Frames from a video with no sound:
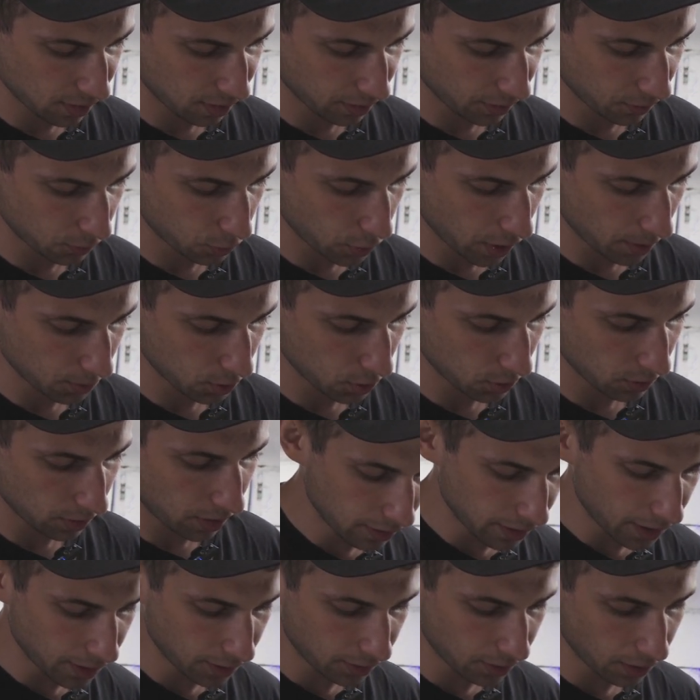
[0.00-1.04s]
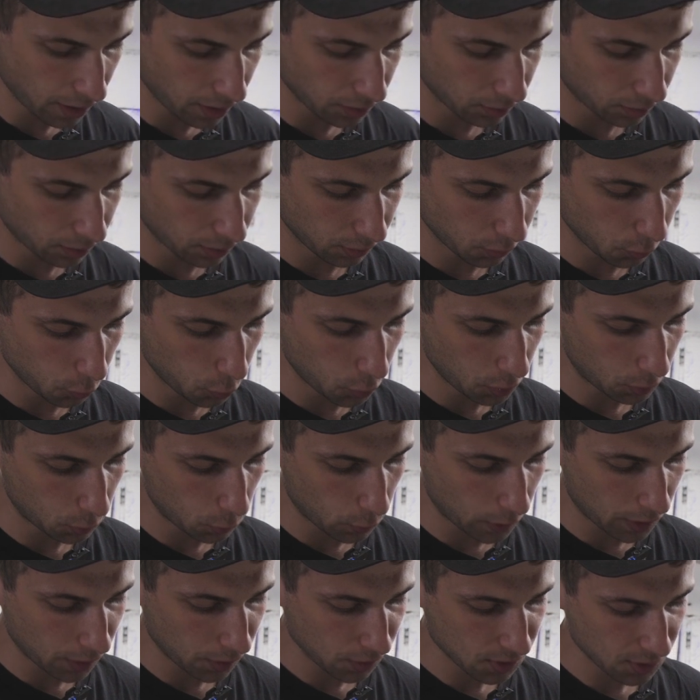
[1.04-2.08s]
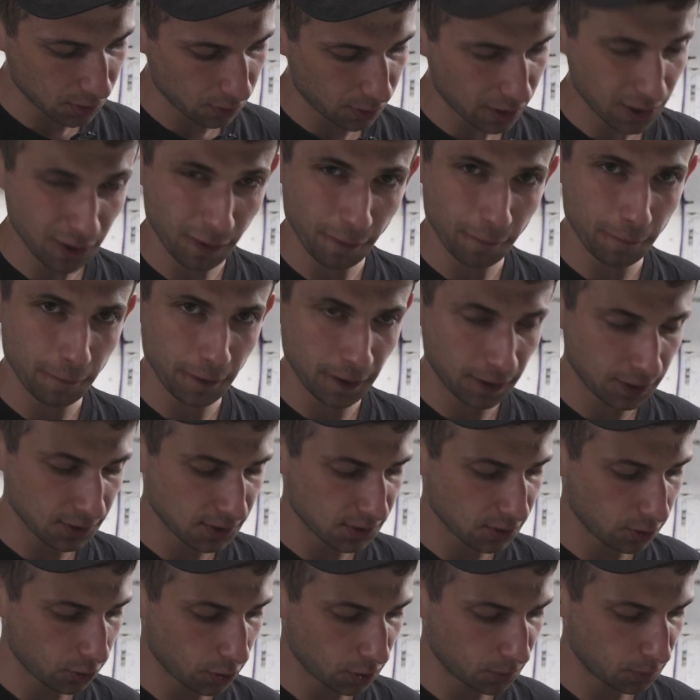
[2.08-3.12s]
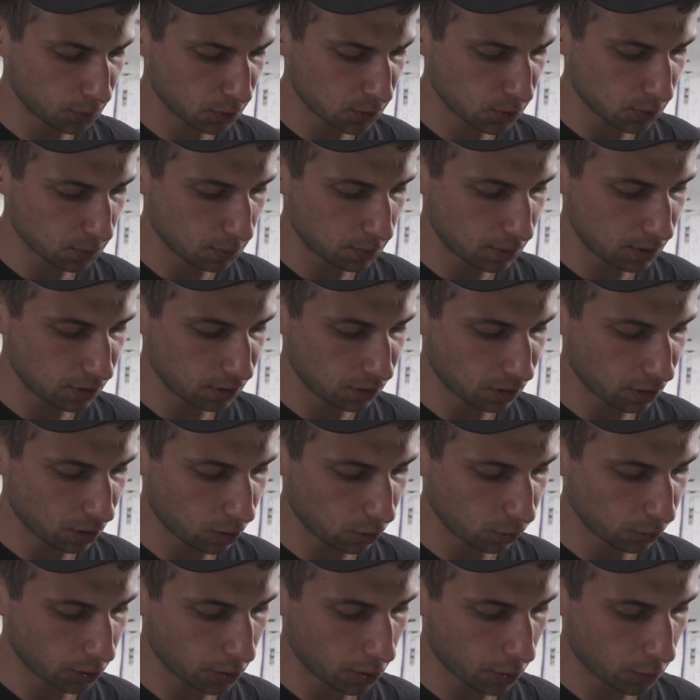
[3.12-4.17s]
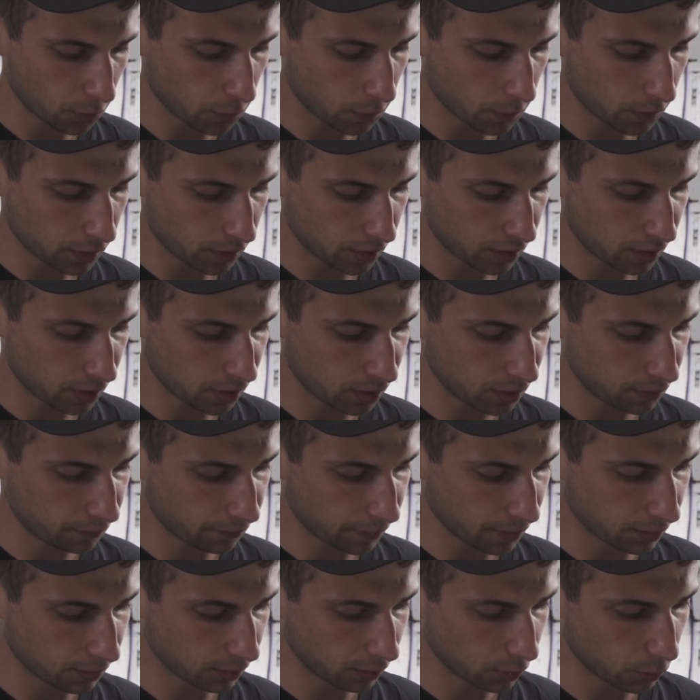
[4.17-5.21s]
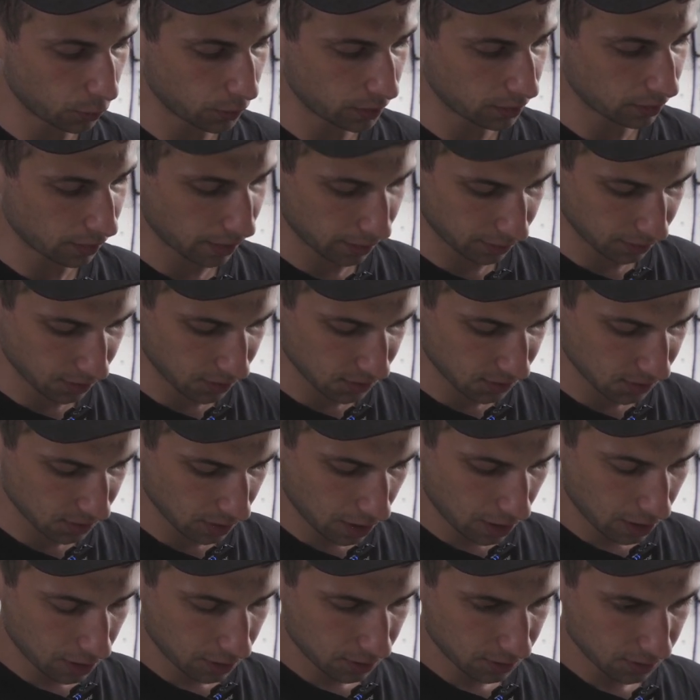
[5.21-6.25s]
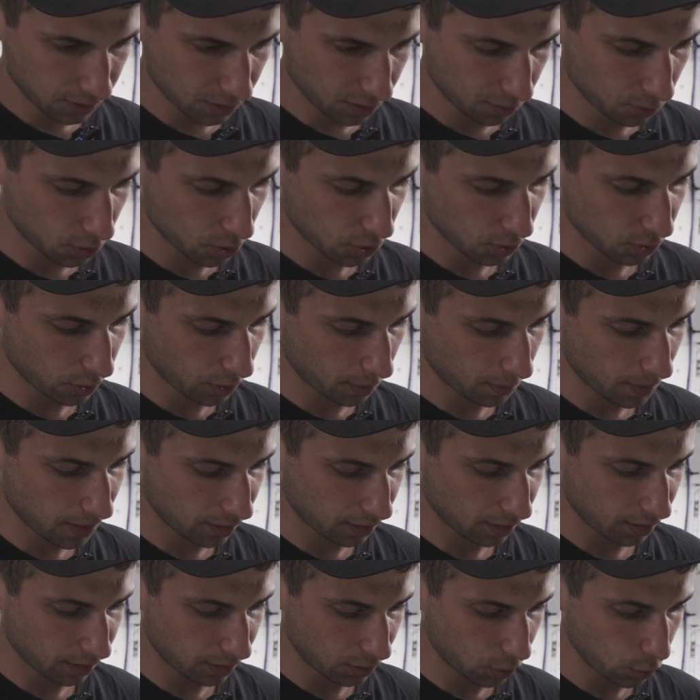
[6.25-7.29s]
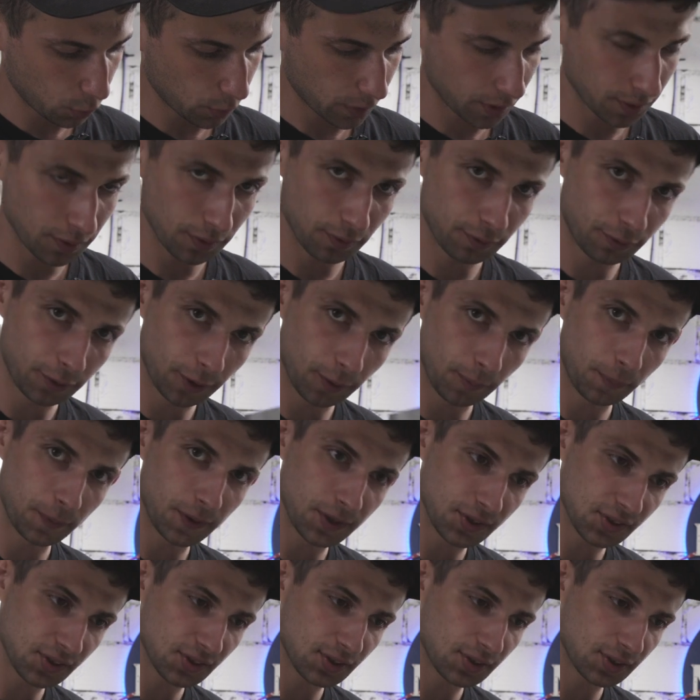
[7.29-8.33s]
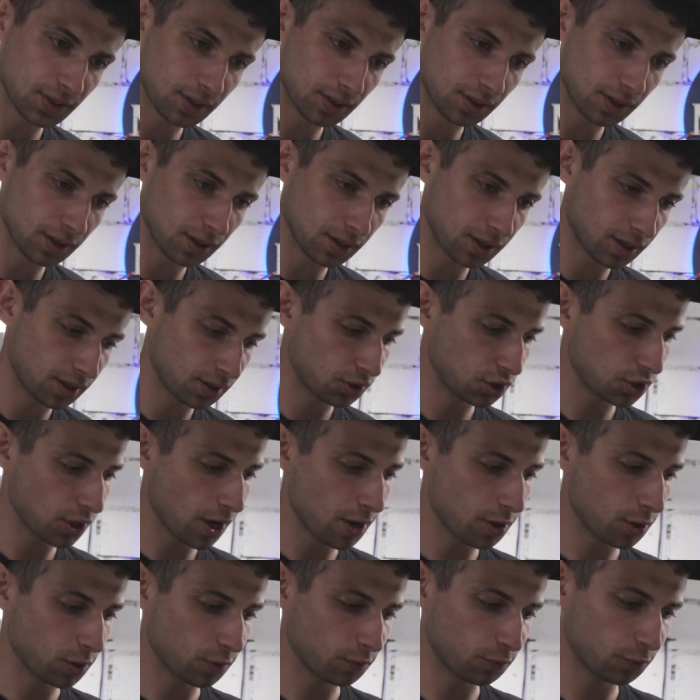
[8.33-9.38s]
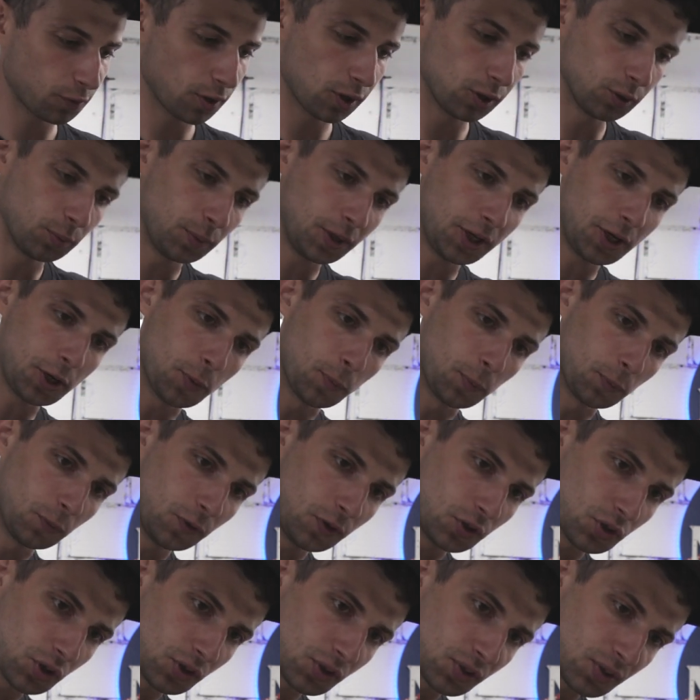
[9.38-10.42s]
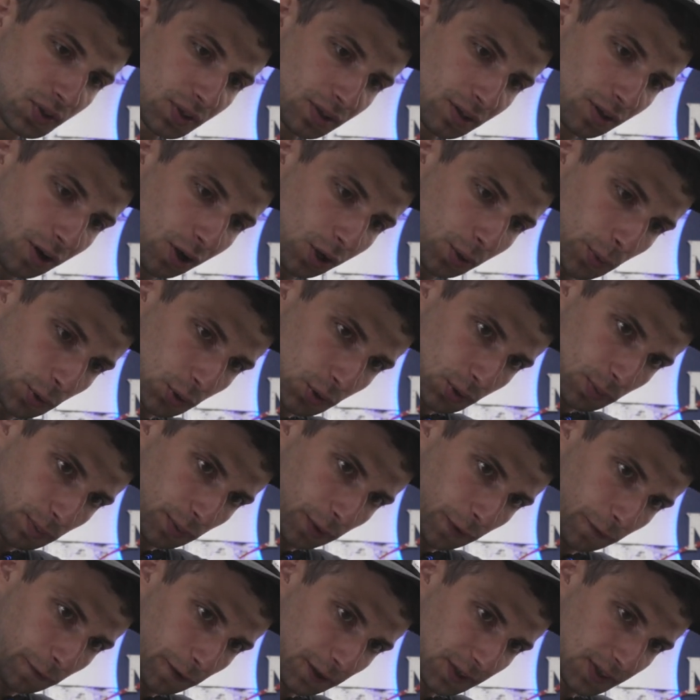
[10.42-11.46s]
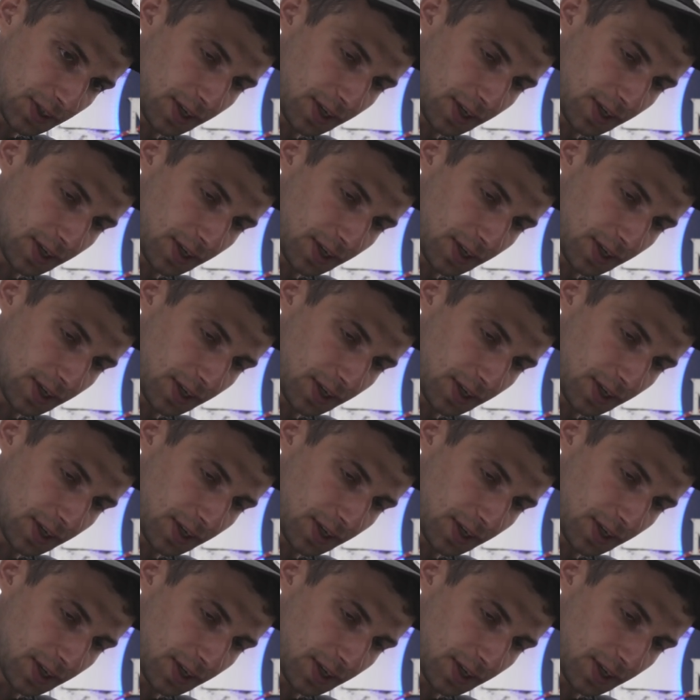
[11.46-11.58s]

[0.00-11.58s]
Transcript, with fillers: contraption, I cannot glue it well, so I don't think it's going to be holding on if I glue it like this. So I'm just gonna make a new one from this chunk of aluminum, which is almost perfect